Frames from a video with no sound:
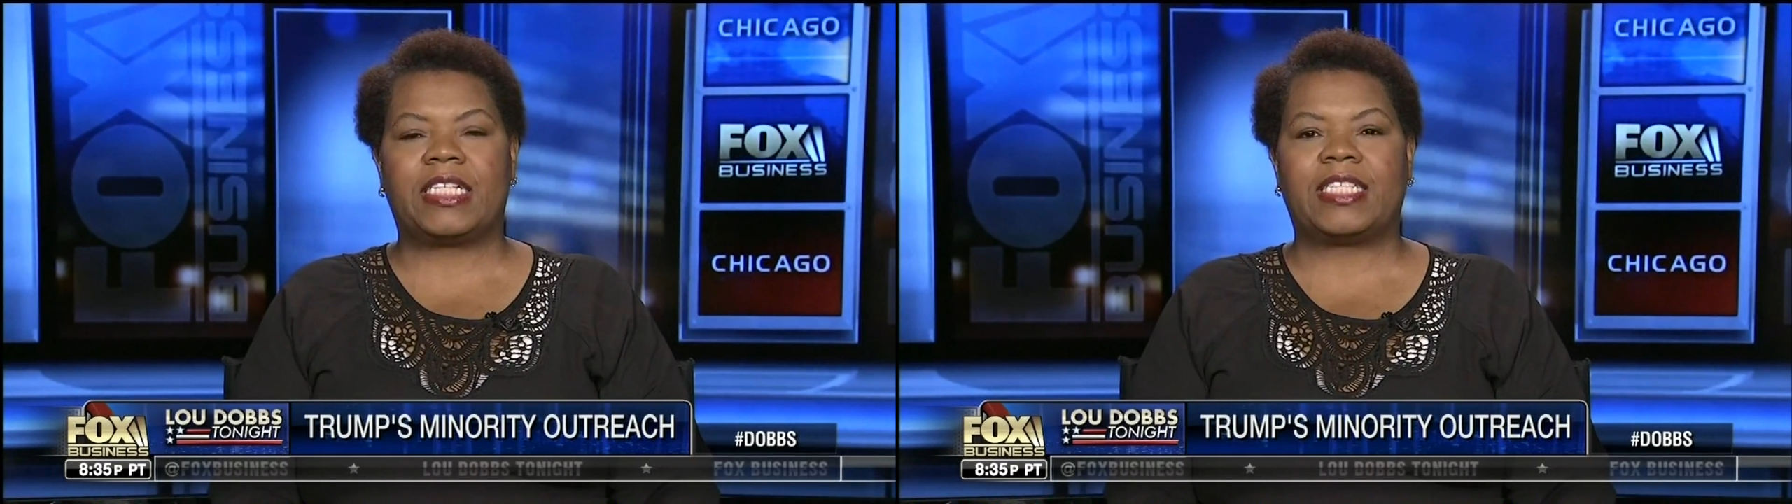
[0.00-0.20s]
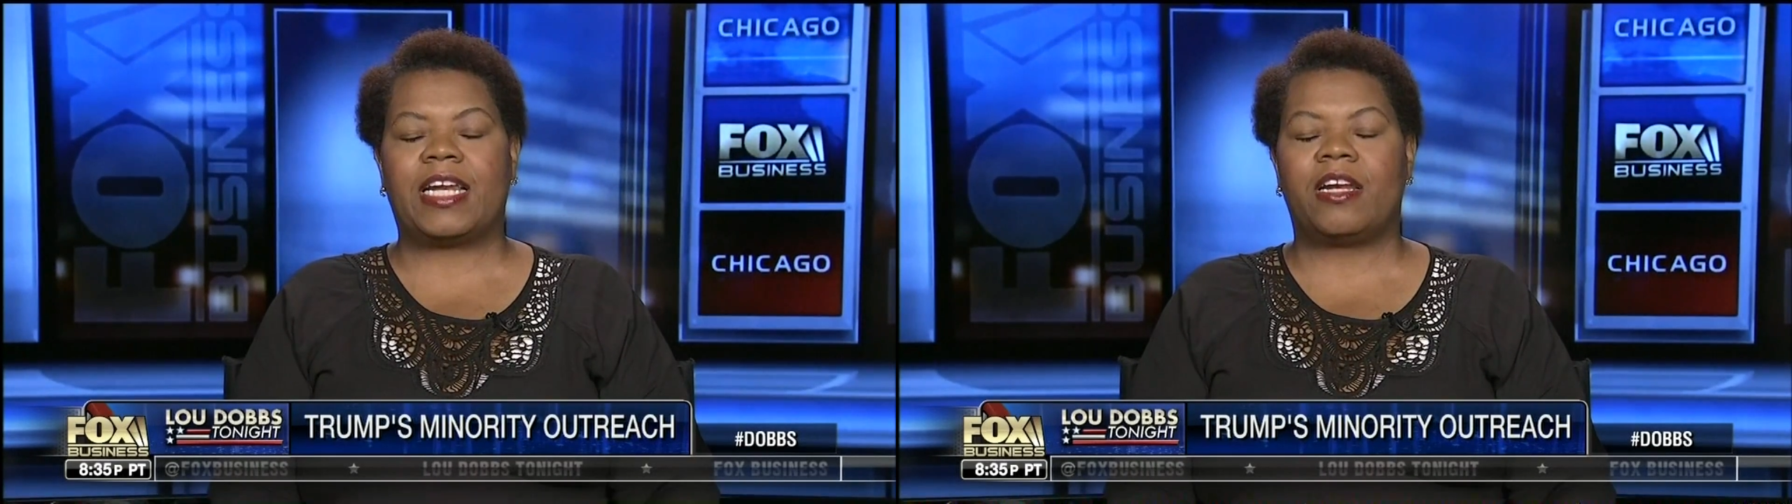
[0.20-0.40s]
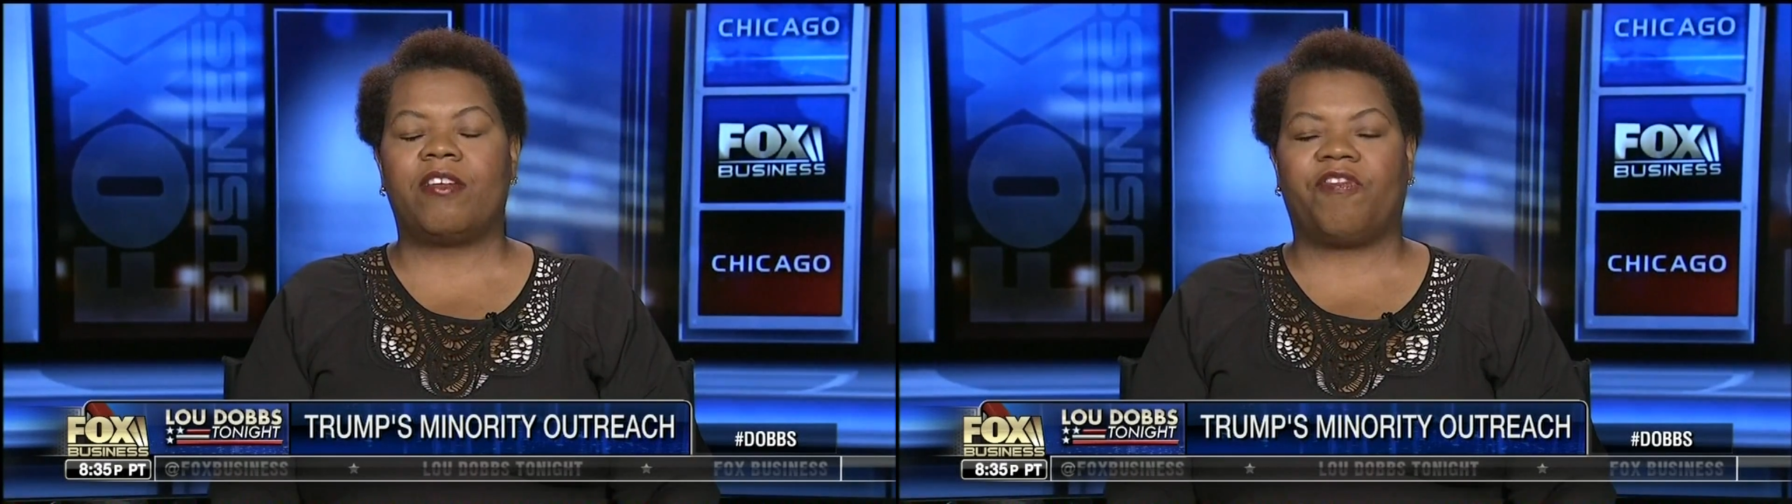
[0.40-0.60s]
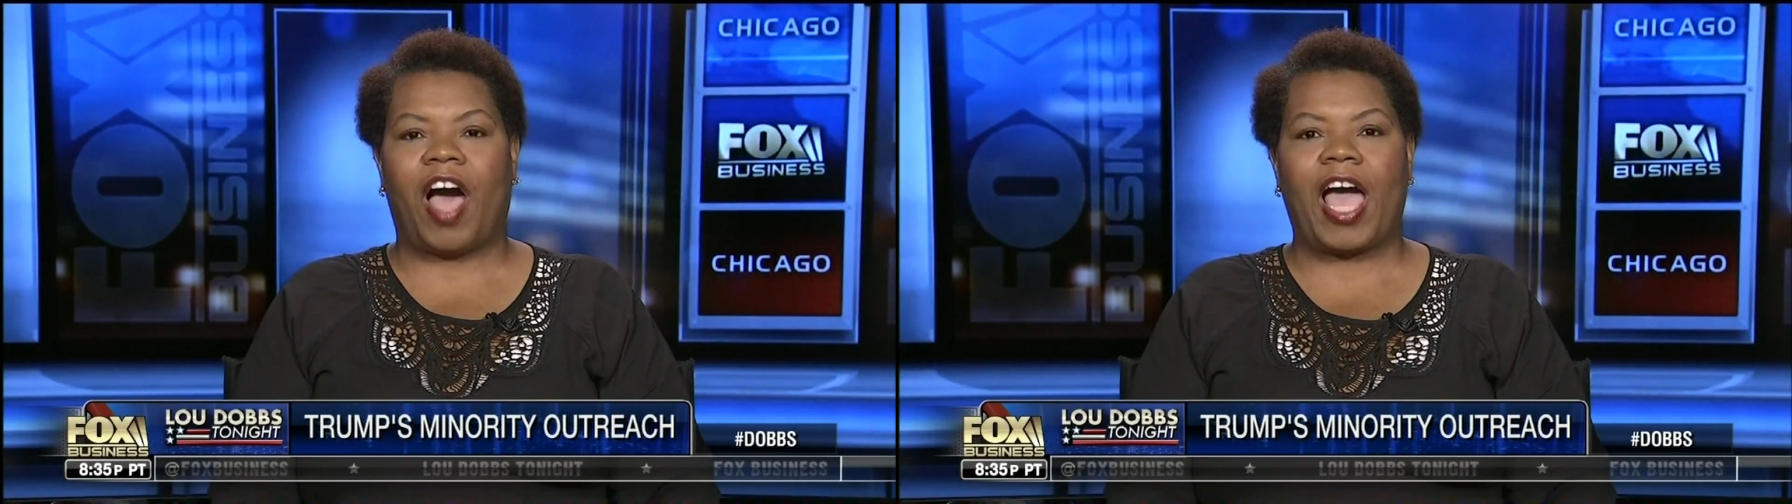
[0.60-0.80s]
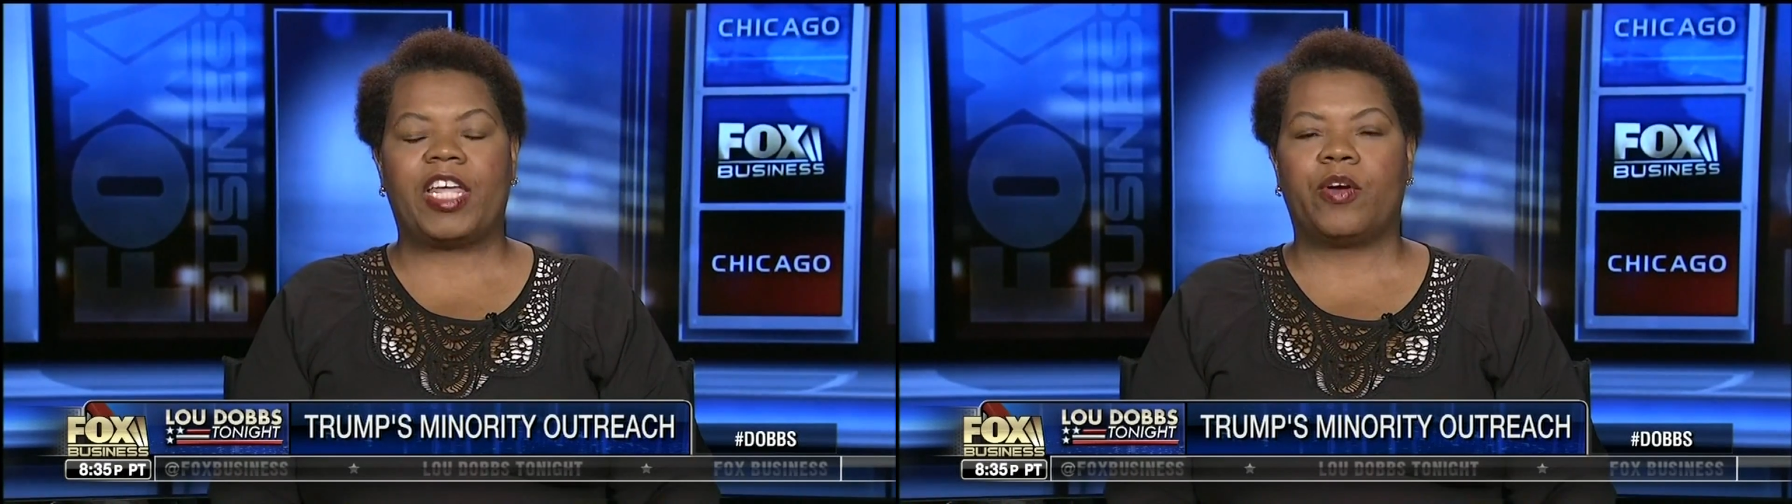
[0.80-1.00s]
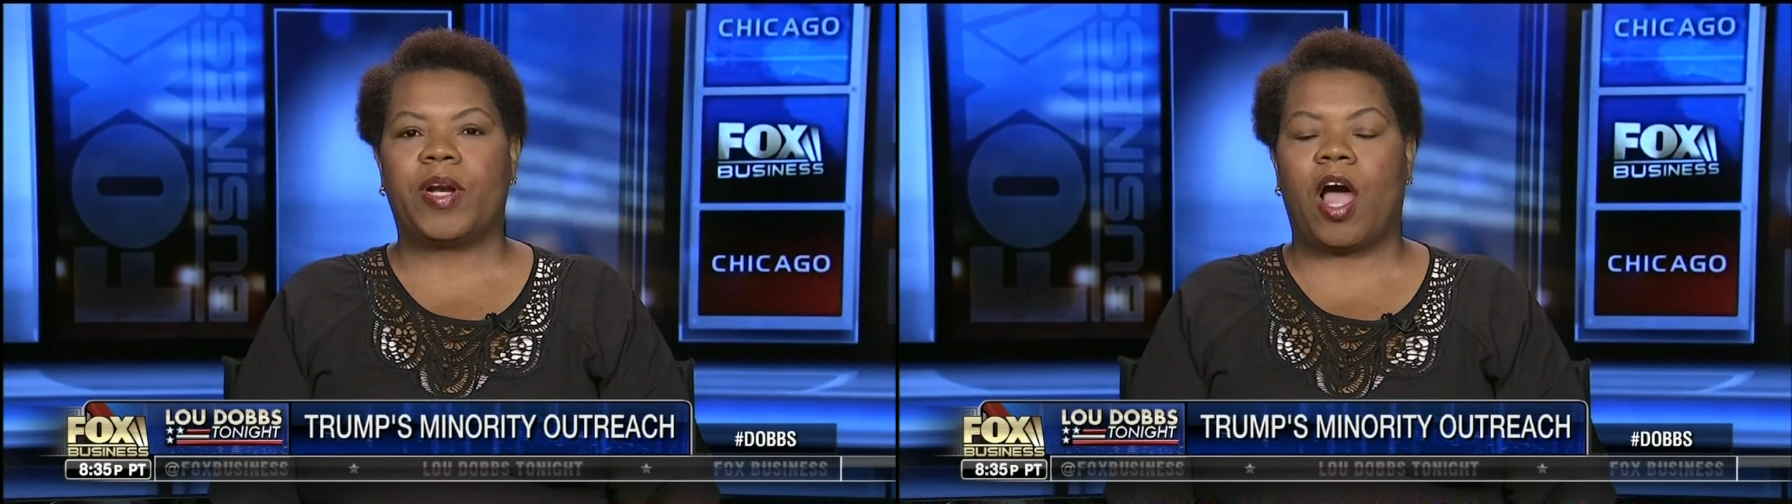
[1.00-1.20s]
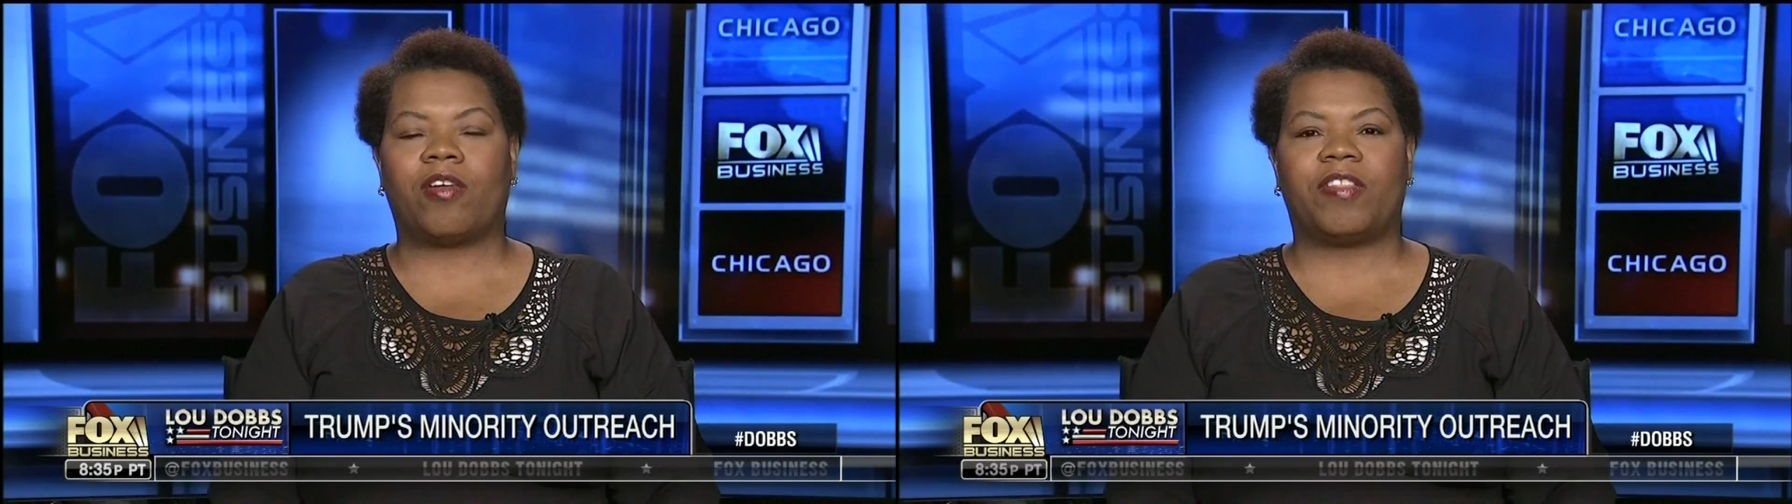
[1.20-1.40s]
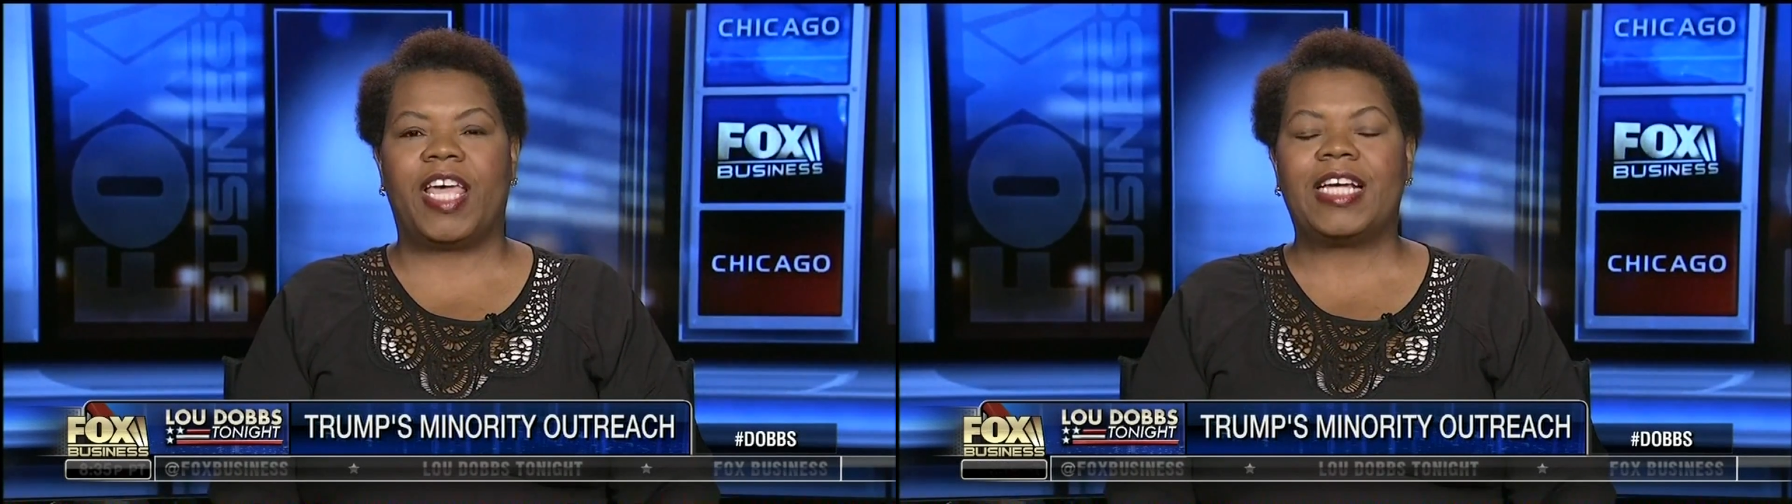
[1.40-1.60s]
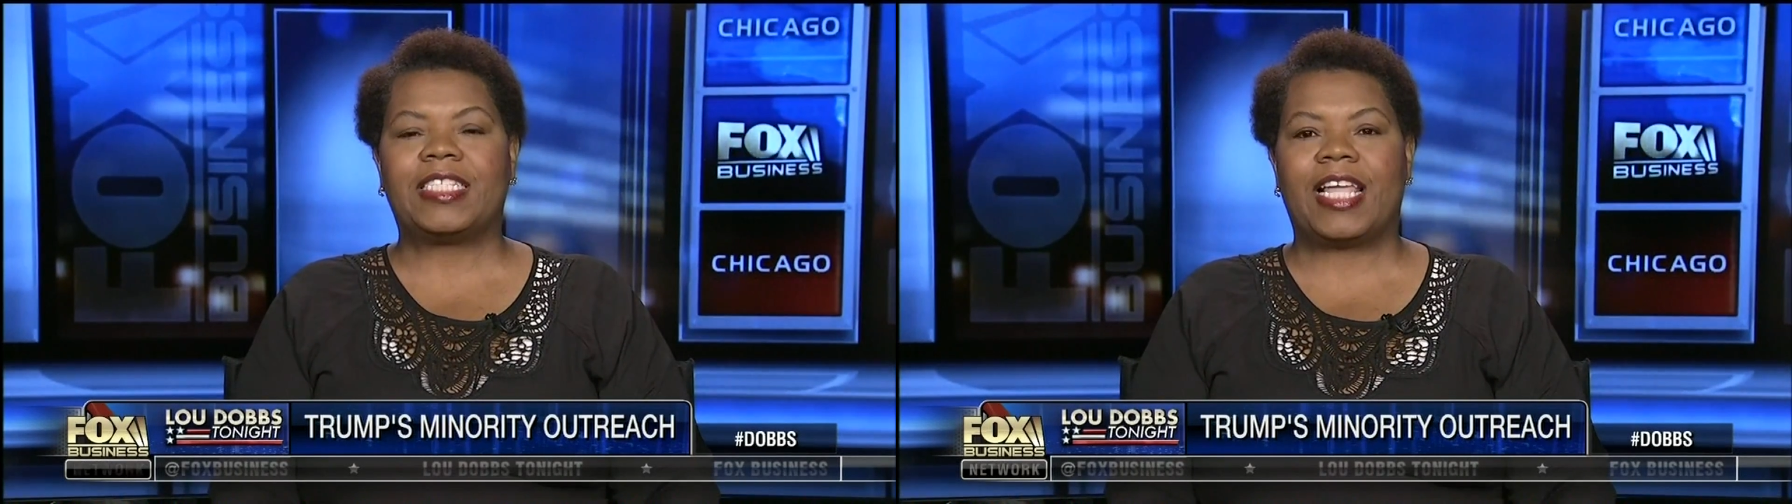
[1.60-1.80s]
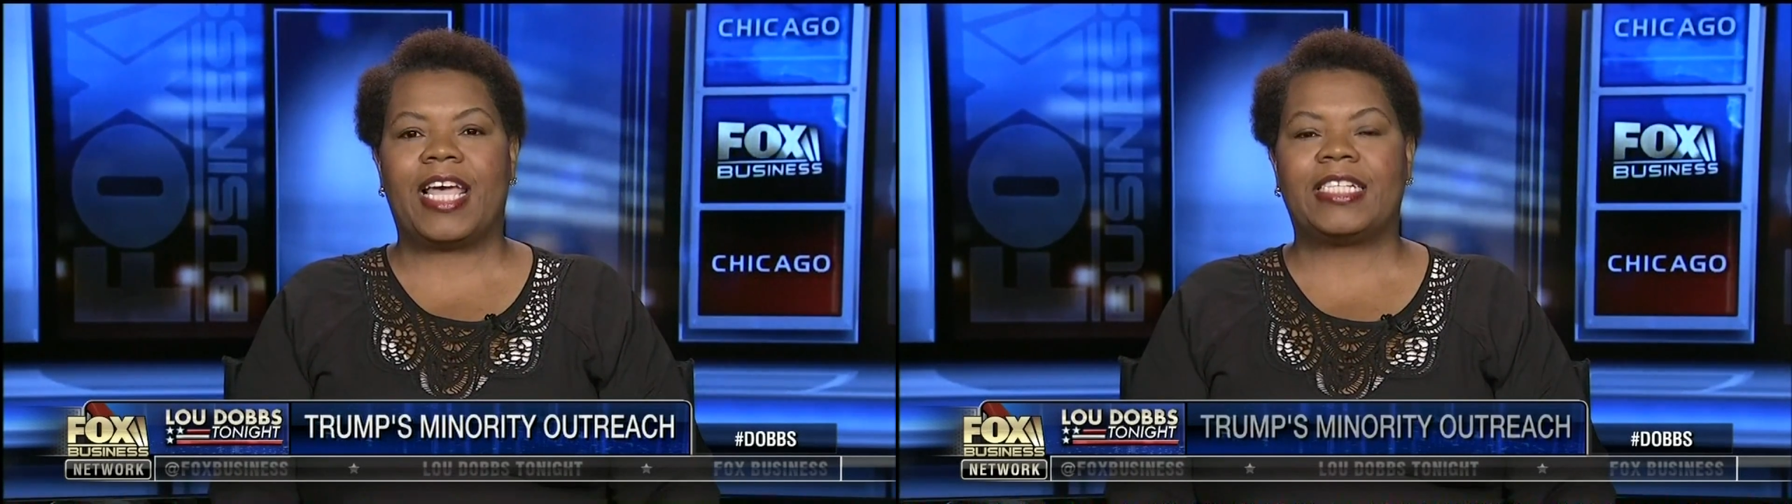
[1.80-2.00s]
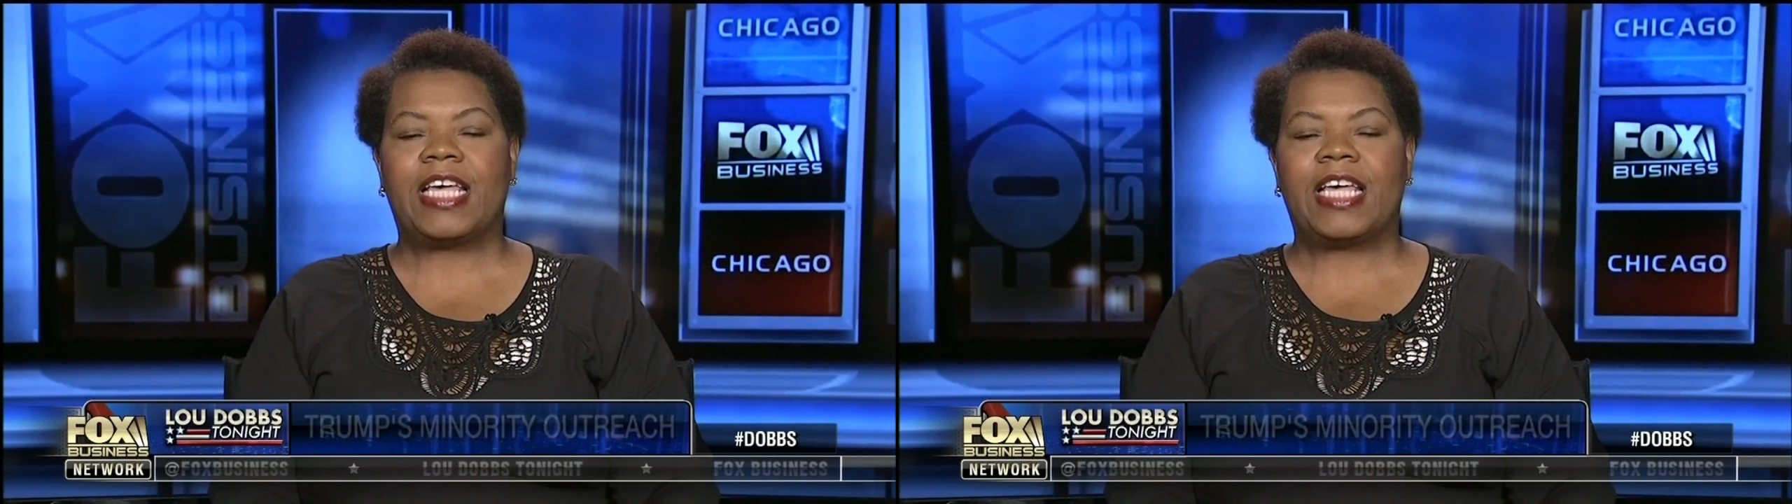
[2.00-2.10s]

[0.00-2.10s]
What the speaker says: and a divider and all of these things